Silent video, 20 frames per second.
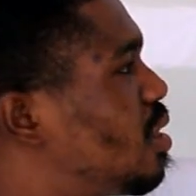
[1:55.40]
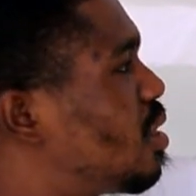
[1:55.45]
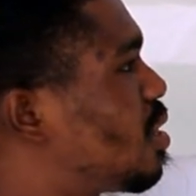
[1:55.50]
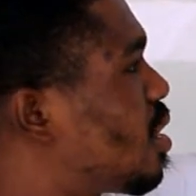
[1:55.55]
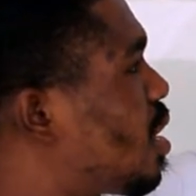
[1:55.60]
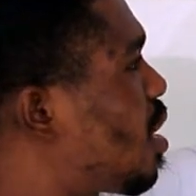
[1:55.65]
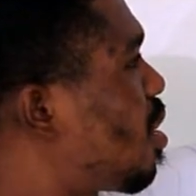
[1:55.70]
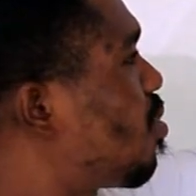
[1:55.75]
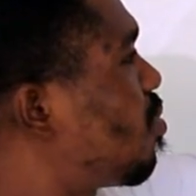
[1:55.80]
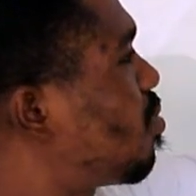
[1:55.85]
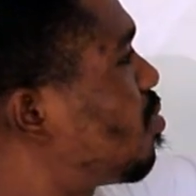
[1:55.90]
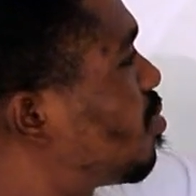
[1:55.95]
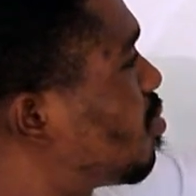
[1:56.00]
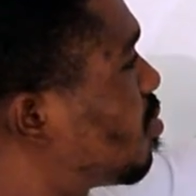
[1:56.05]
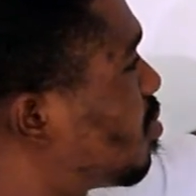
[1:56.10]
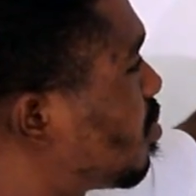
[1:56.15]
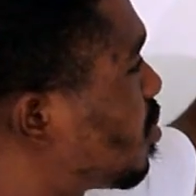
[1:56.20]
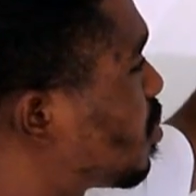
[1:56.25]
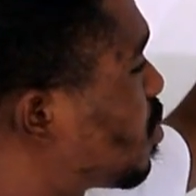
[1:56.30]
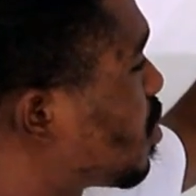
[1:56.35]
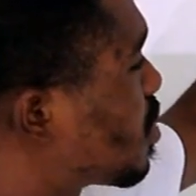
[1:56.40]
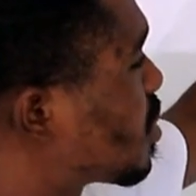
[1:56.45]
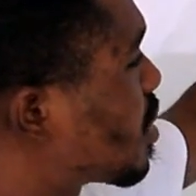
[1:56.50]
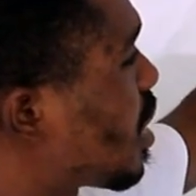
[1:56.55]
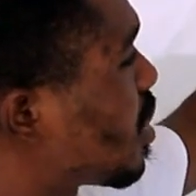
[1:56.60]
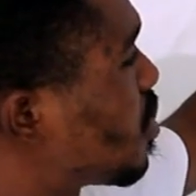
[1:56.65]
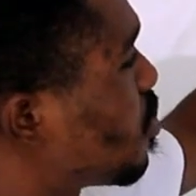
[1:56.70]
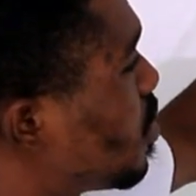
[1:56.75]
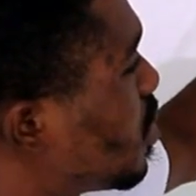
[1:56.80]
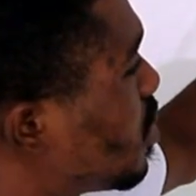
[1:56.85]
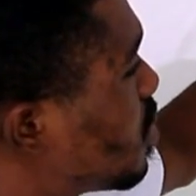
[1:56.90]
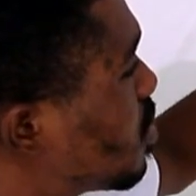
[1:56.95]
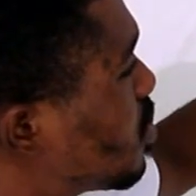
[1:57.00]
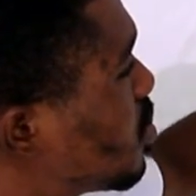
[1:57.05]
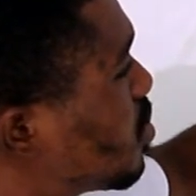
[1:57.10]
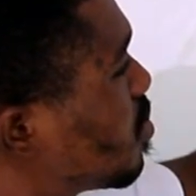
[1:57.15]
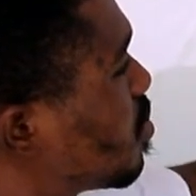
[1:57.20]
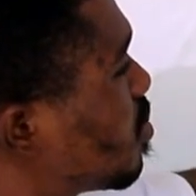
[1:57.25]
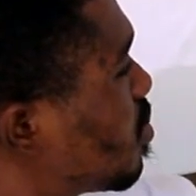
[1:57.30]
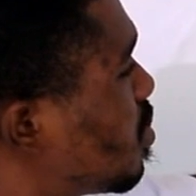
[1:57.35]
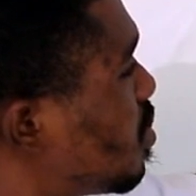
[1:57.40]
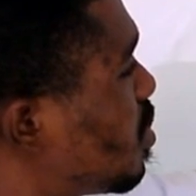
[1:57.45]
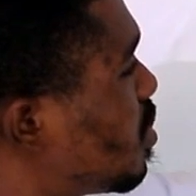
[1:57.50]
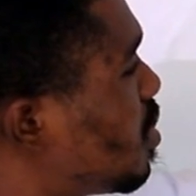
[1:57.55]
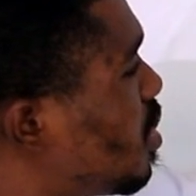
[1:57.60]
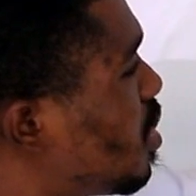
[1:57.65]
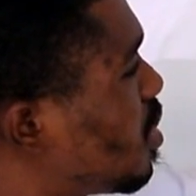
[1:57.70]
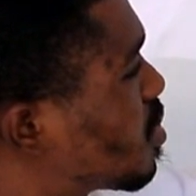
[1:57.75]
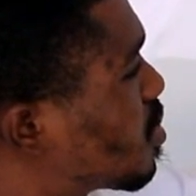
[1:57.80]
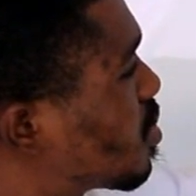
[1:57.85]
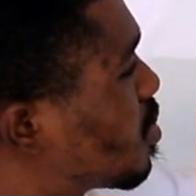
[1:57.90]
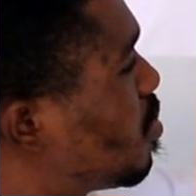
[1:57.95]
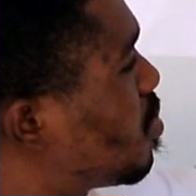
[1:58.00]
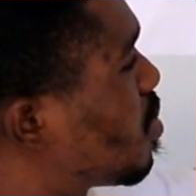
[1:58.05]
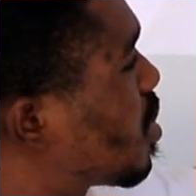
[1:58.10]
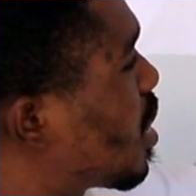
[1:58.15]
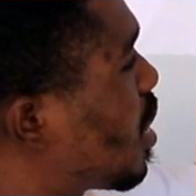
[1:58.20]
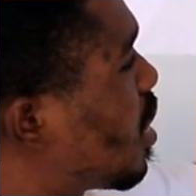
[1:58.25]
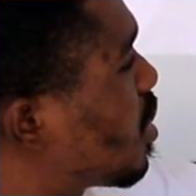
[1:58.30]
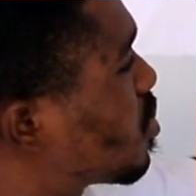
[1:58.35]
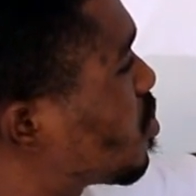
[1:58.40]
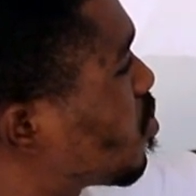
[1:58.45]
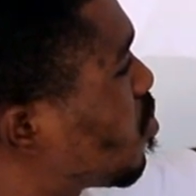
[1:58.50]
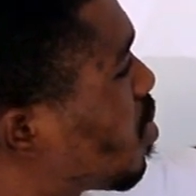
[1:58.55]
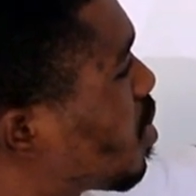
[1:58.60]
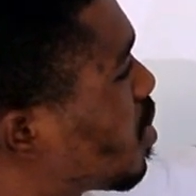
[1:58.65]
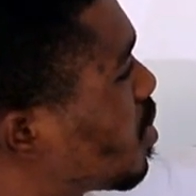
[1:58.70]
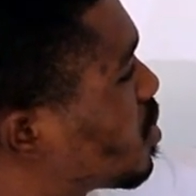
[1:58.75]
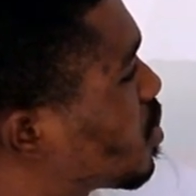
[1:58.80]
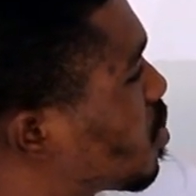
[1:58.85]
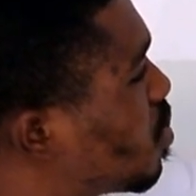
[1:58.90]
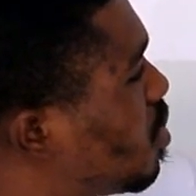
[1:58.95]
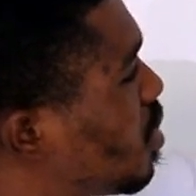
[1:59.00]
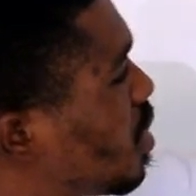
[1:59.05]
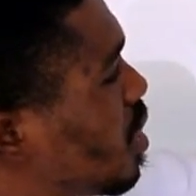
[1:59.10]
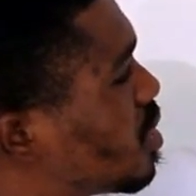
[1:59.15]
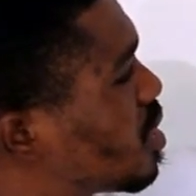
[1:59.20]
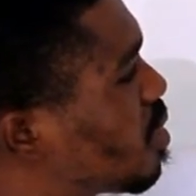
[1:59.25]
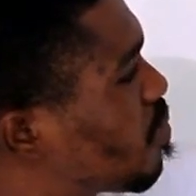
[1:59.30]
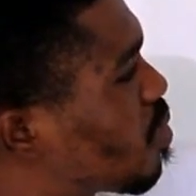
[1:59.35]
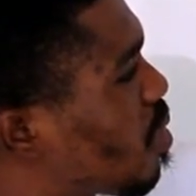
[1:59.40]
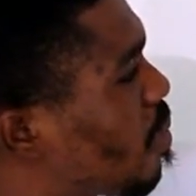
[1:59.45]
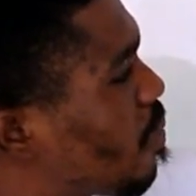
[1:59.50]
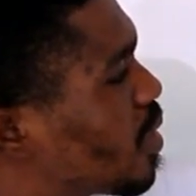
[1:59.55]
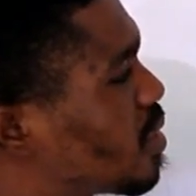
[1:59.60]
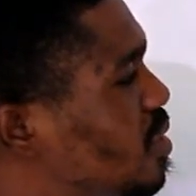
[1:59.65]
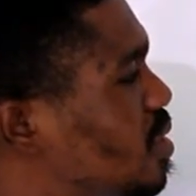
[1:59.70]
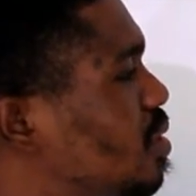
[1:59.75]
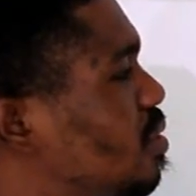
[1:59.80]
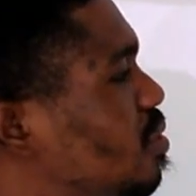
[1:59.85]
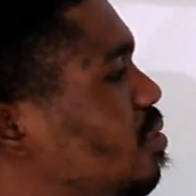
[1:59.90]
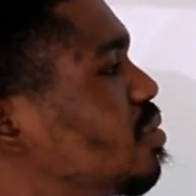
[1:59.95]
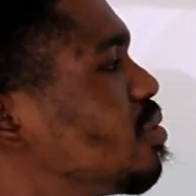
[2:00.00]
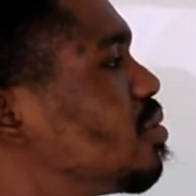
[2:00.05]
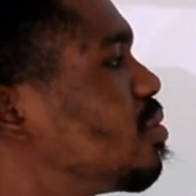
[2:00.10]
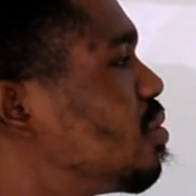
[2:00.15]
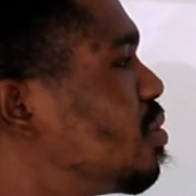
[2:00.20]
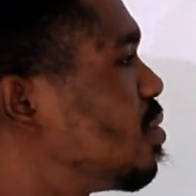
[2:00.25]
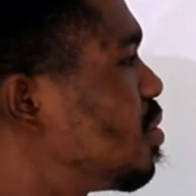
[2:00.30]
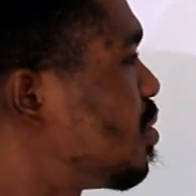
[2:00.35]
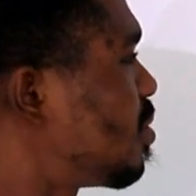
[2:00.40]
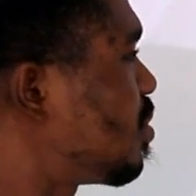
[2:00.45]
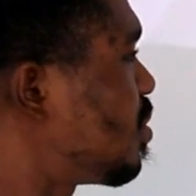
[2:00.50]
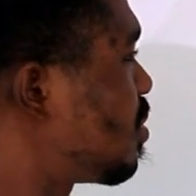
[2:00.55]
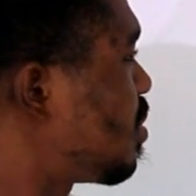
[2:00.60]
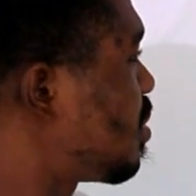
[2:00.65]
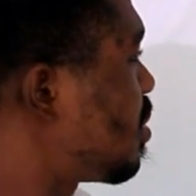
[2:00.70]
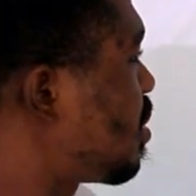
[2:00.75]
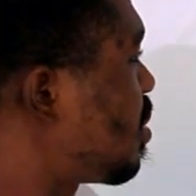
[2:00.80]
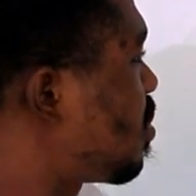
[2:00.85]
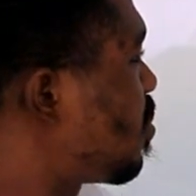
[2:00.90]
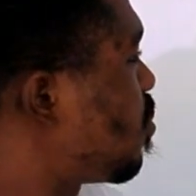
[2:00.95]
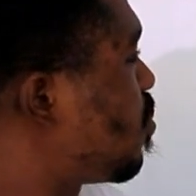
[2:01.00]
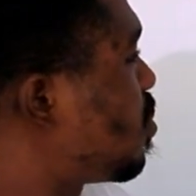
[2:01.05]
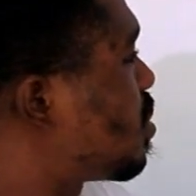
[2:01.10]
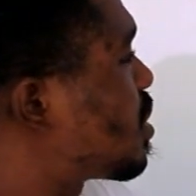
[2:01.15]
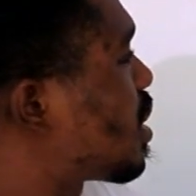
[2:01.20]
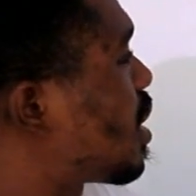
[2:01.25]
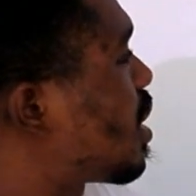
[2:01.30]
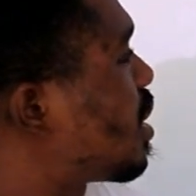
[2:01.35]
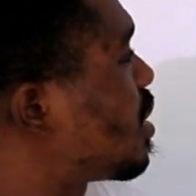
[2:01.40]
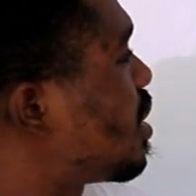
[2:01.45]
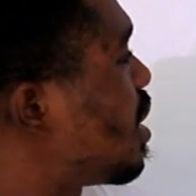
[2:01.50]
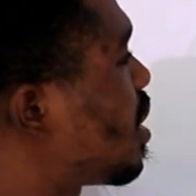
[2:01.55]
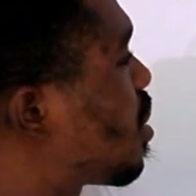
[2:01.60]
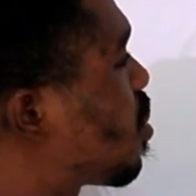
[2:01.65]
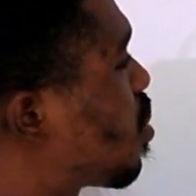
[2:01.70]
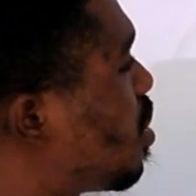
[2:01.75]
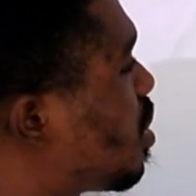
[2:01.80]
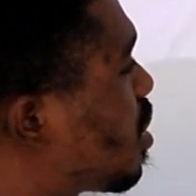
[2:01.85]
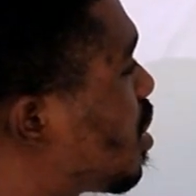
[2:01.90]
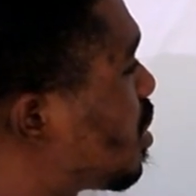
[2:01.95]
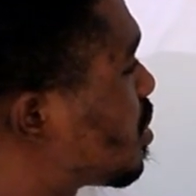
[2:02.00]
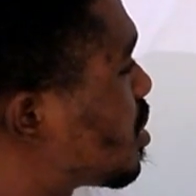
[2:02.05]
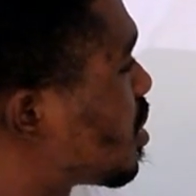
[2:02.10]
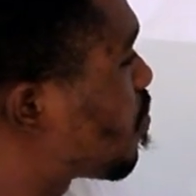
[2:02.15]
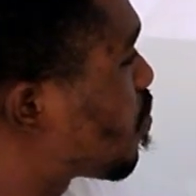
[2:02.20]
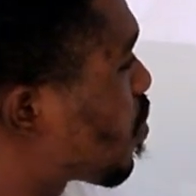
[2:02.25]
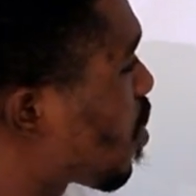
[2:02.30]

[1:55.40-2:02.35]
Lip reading: Now, to start with, let's look at what is colligative property. We said that a colligative